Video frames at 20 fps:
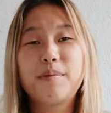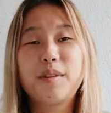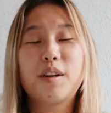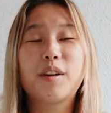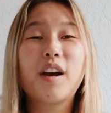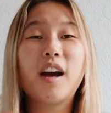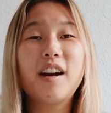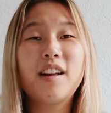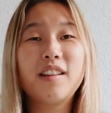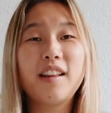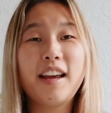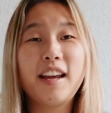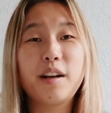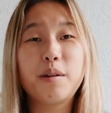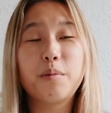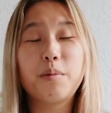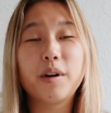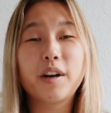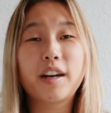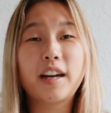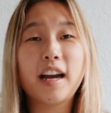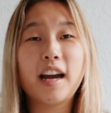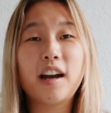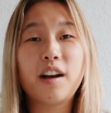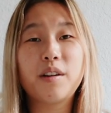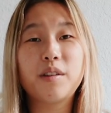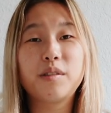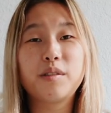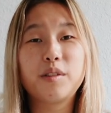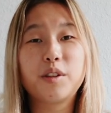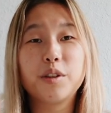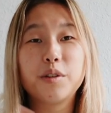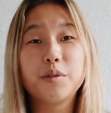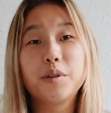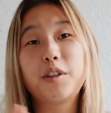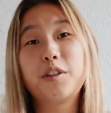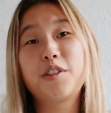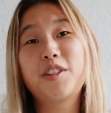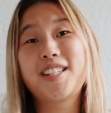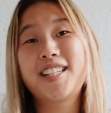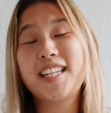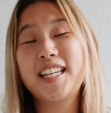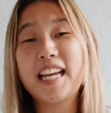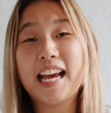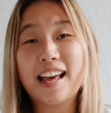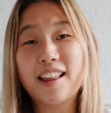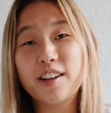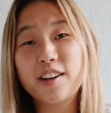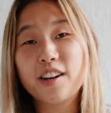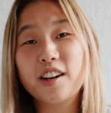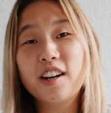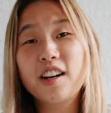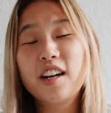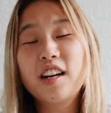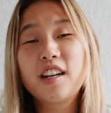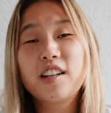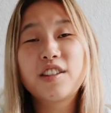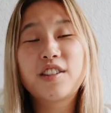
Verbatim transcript: They're kind of like workout gurus together.